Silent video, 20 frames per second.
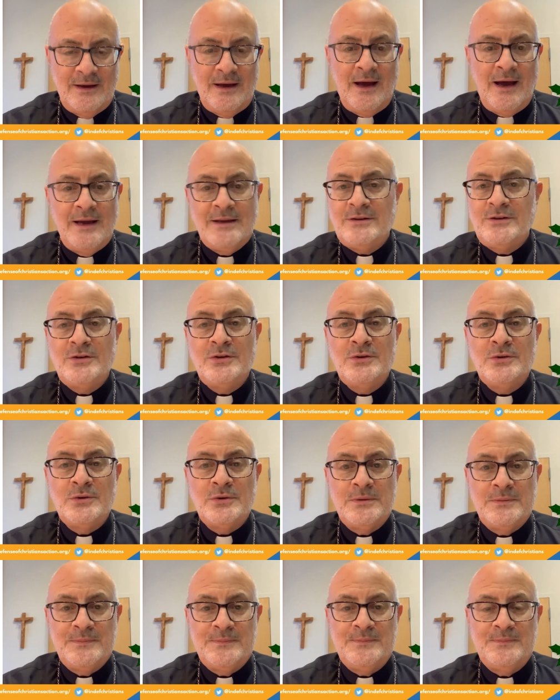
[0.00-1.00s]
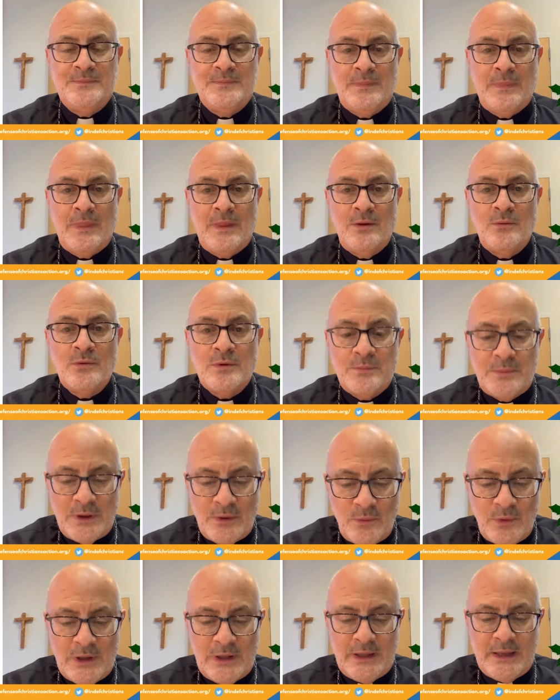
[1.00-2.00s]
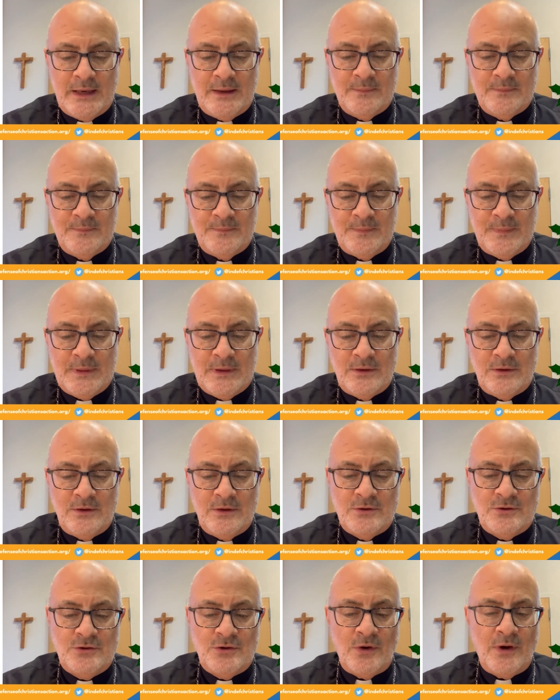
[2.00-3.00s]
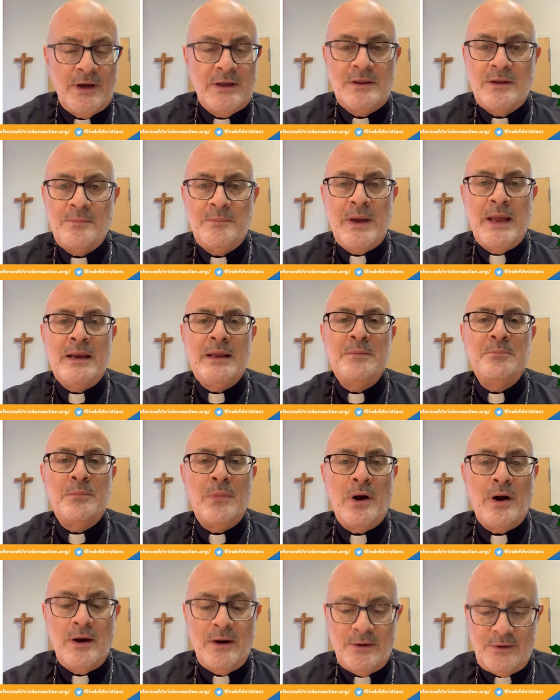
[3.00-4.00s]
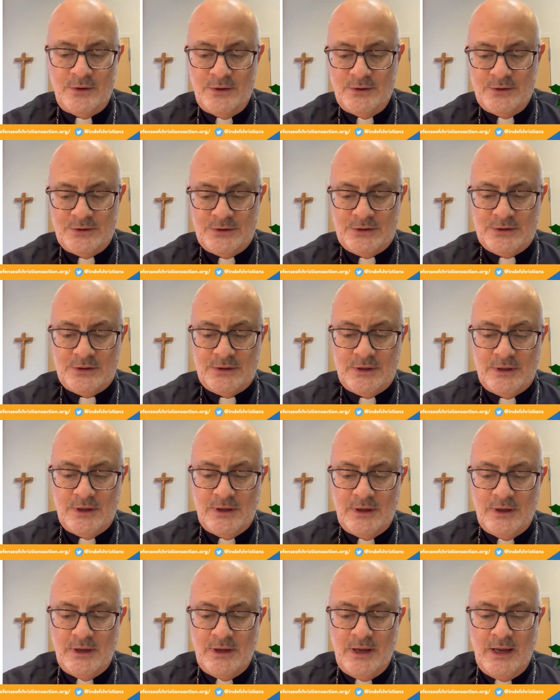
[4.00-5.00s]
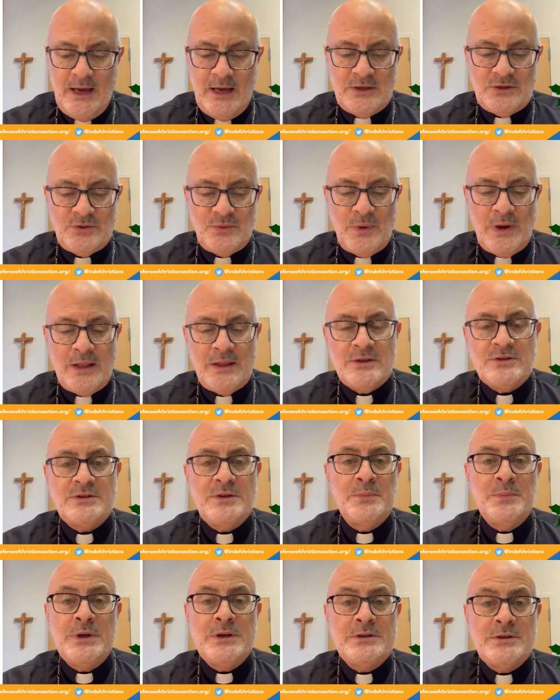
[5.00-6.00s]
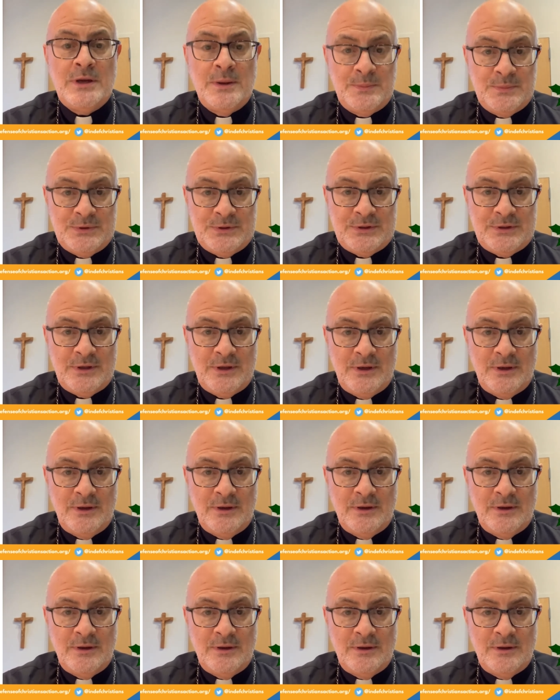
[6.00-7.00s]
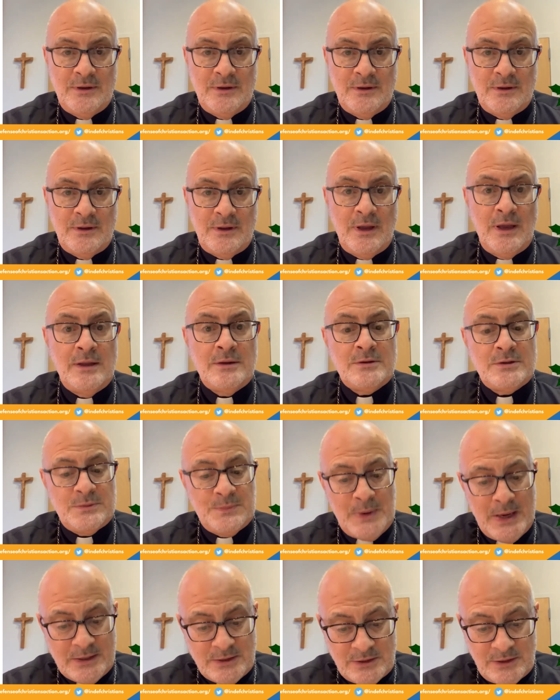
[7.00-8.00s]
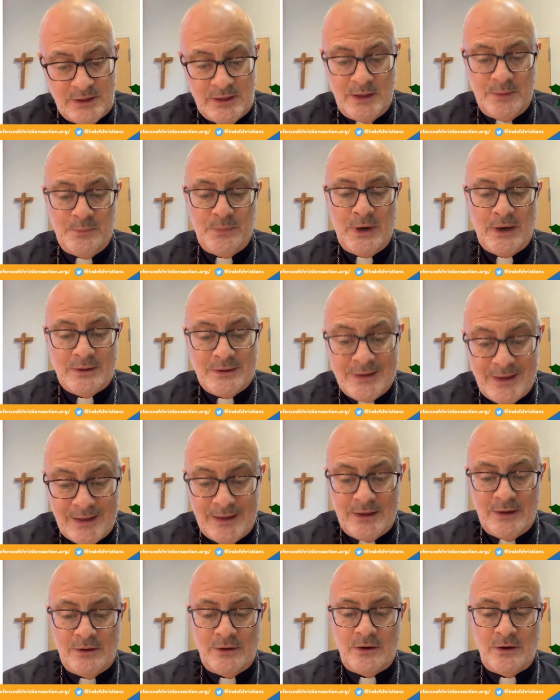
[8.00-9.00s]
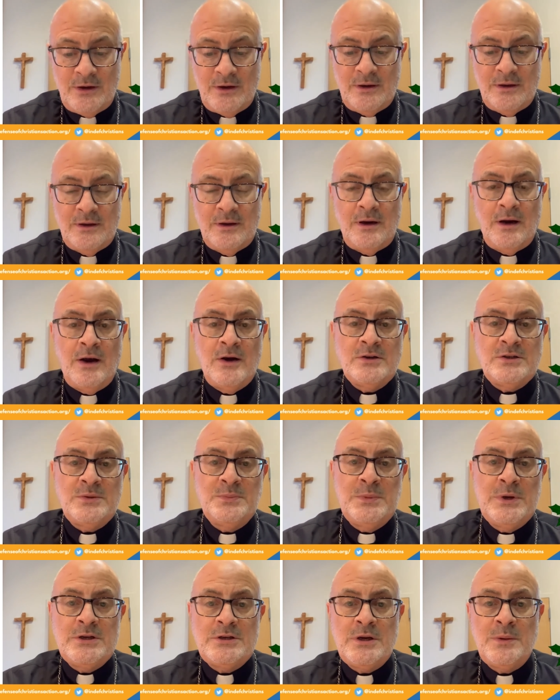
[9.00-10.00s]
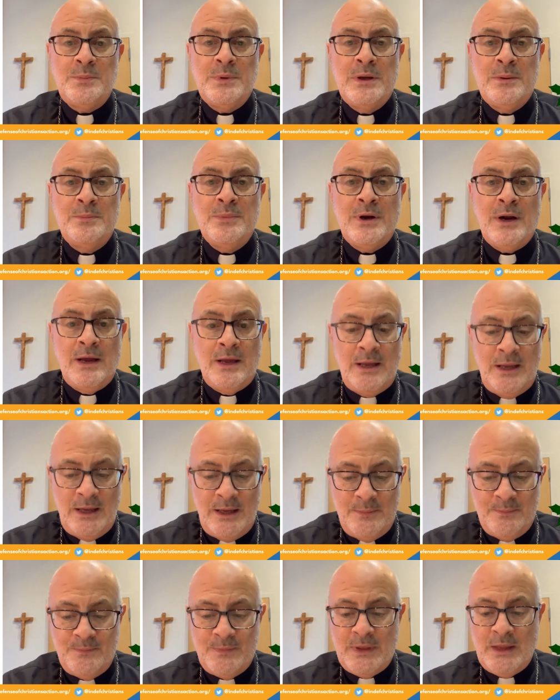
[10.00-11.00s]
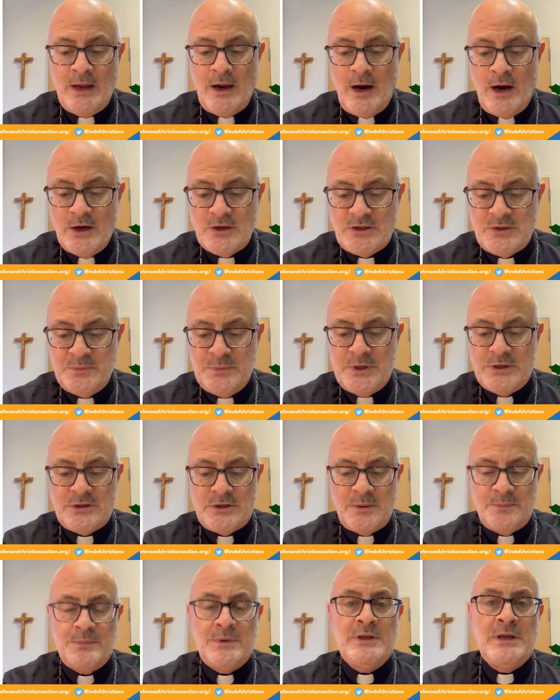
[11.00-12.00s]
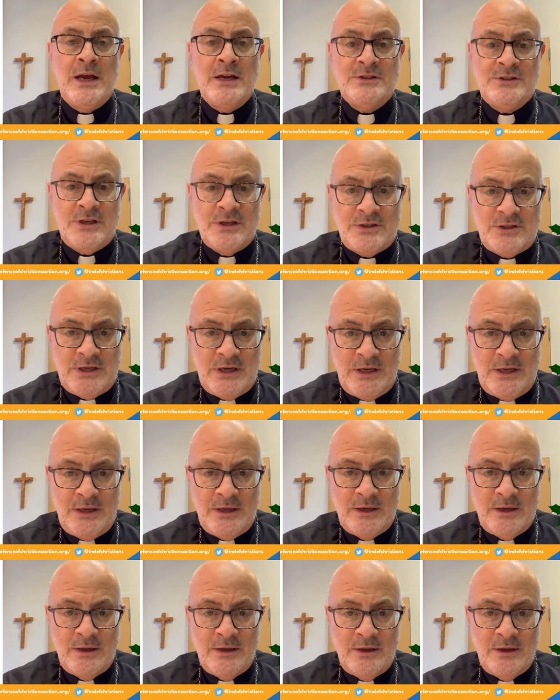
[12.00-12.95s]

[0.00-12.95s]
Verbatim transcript: I too would be willing to join the many martyrs as well as the bishops, especially in particular Archbishop Ibrahim, Archbishop Yazigi,